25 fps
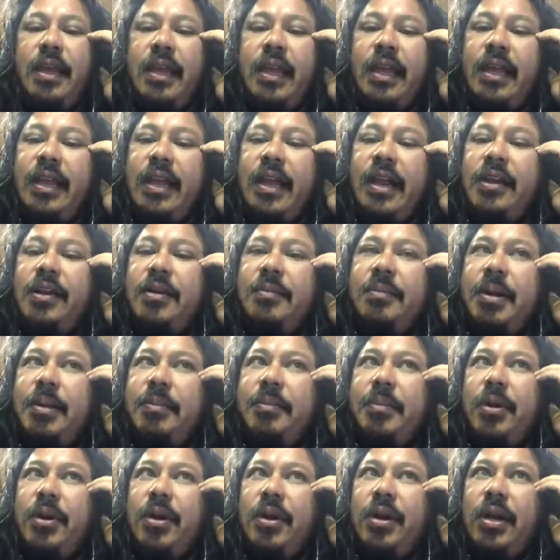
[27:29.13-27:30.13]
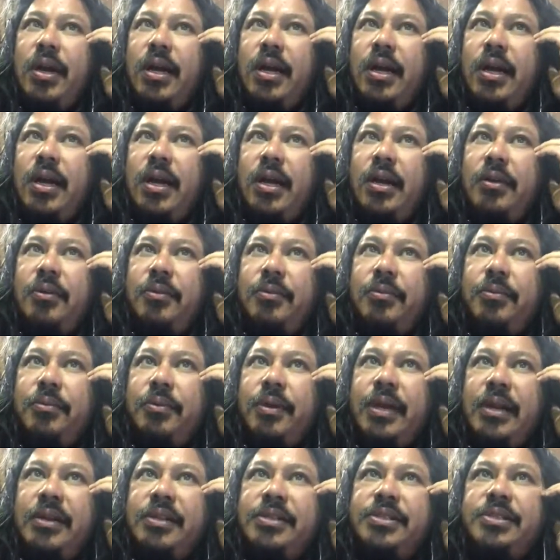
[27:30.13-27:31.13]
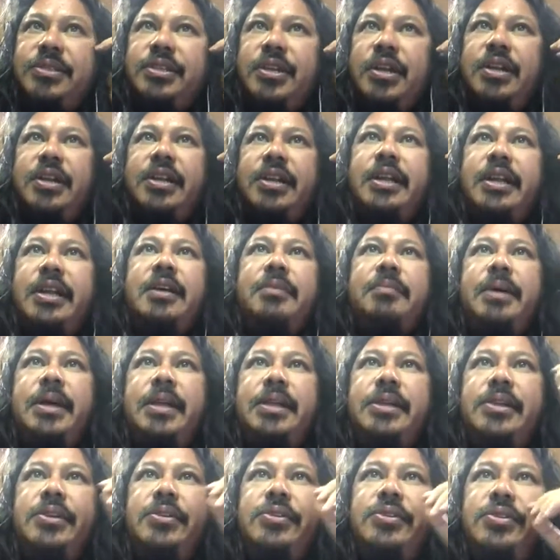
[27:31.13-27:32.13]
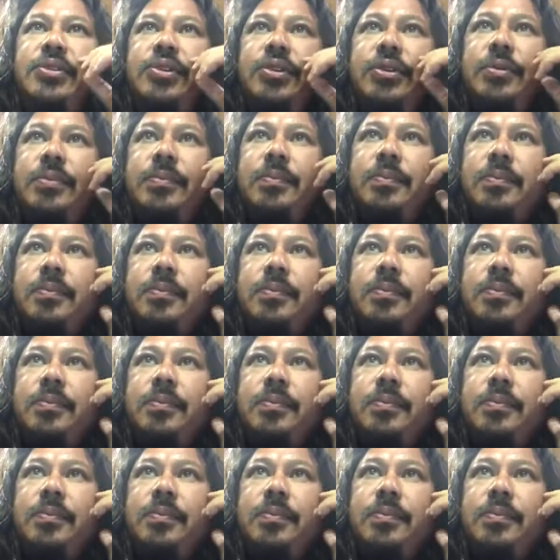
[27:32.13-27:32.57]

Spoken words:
And I remember when I was starting out my YouTube,